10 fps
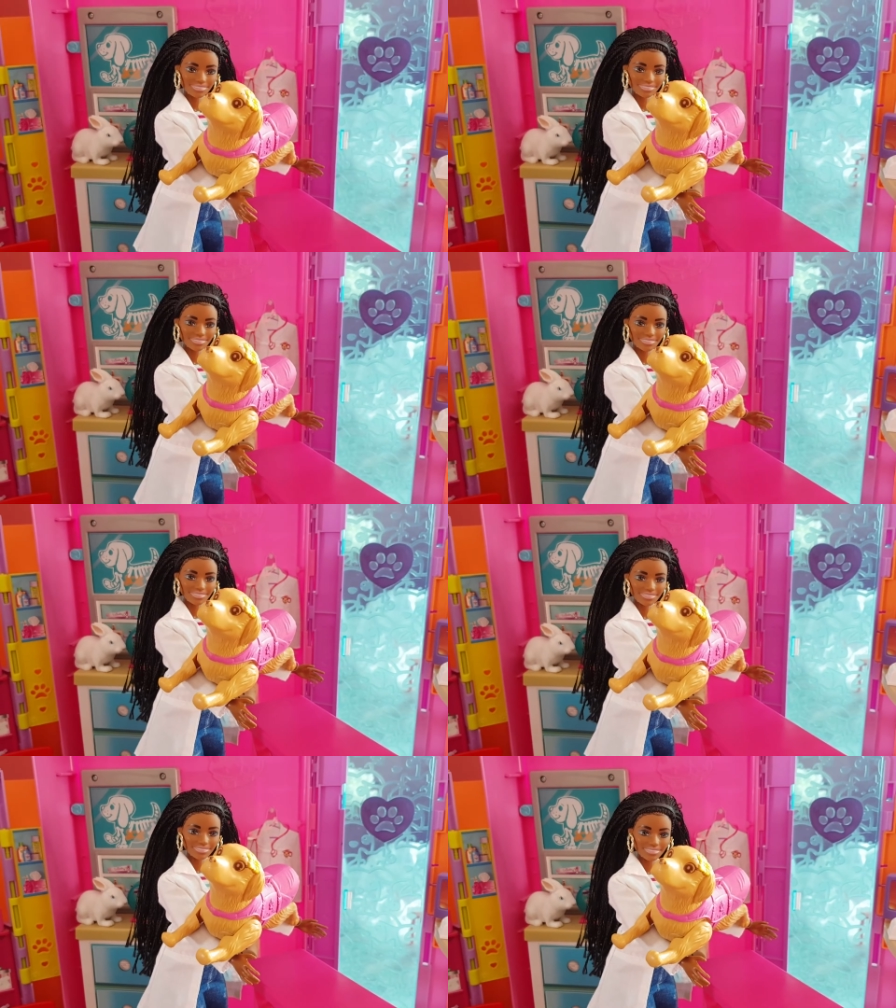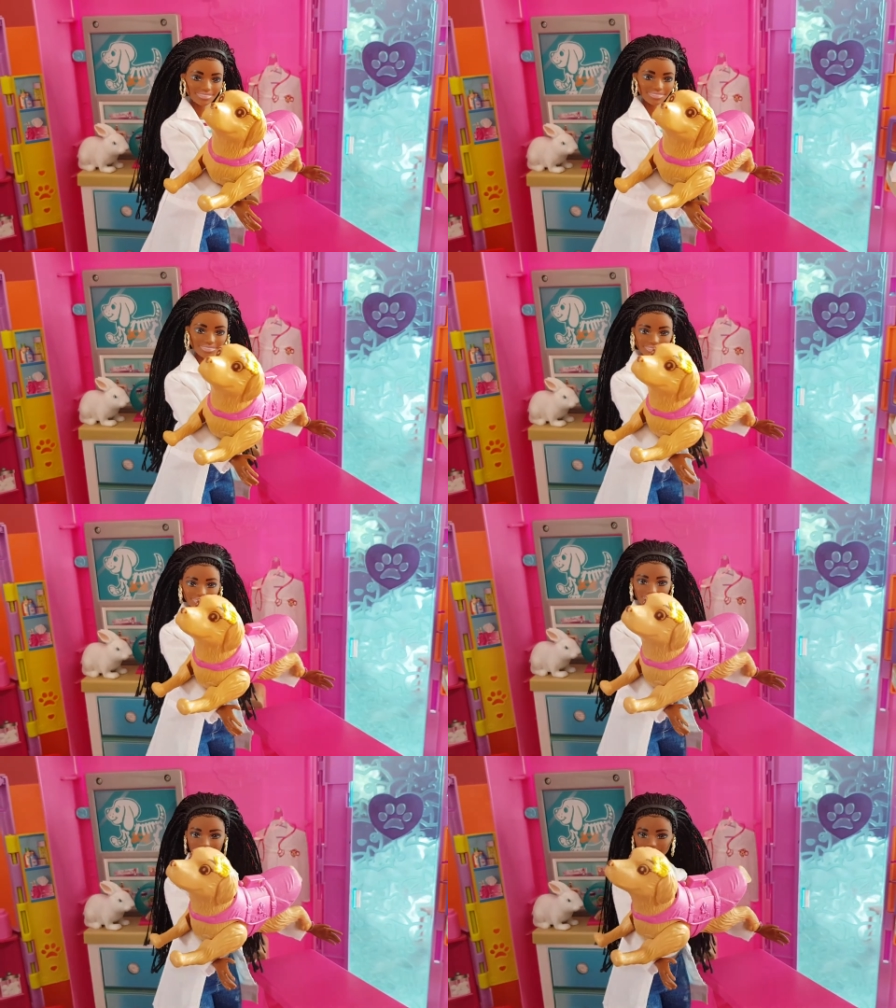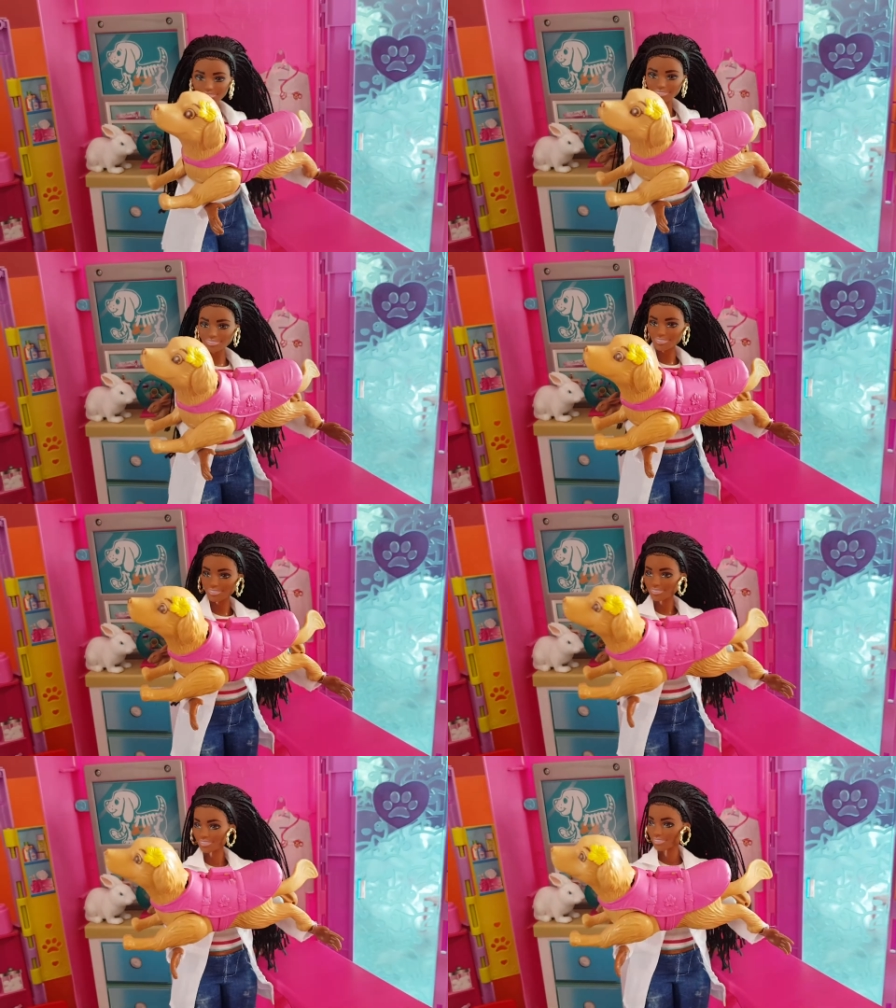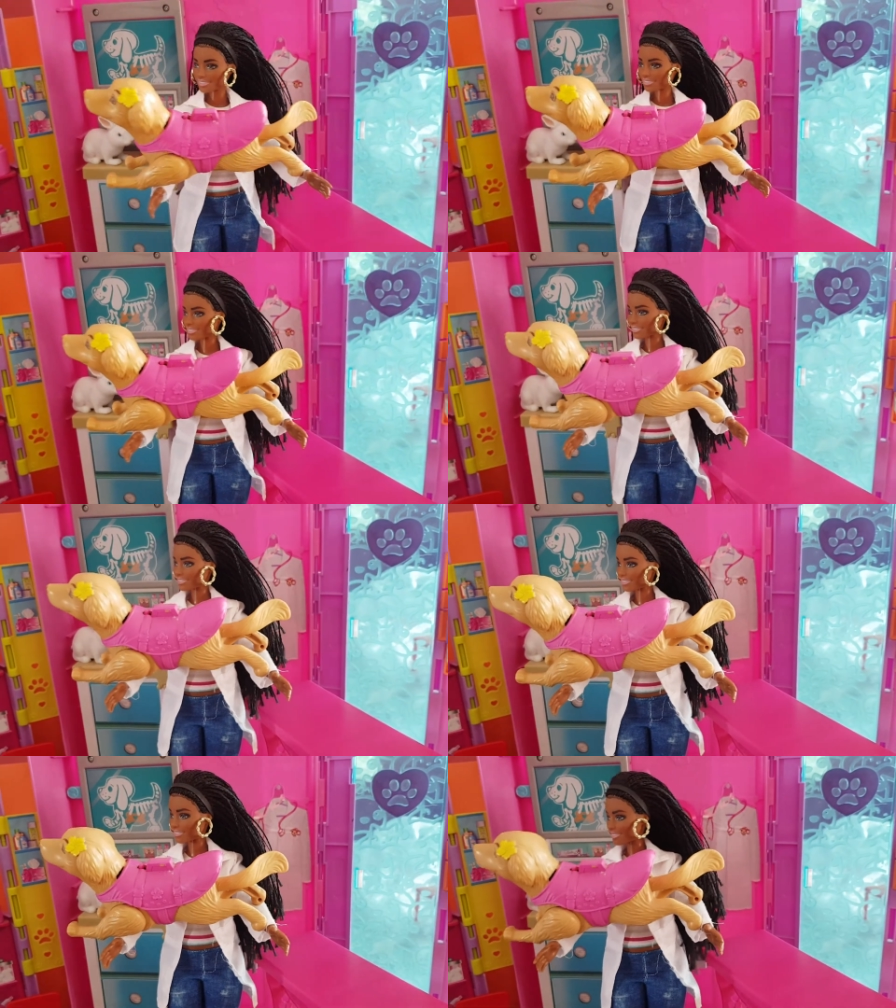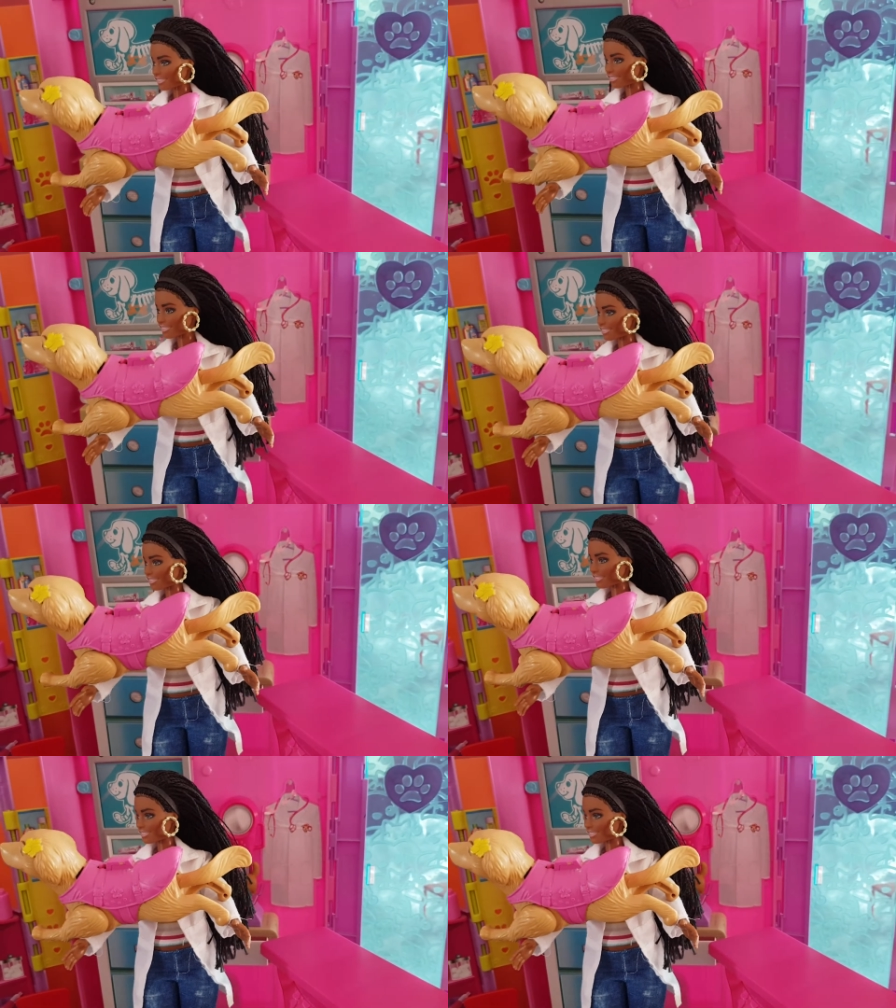Don't worry, I'll be right back. Come on, let's go. Come on.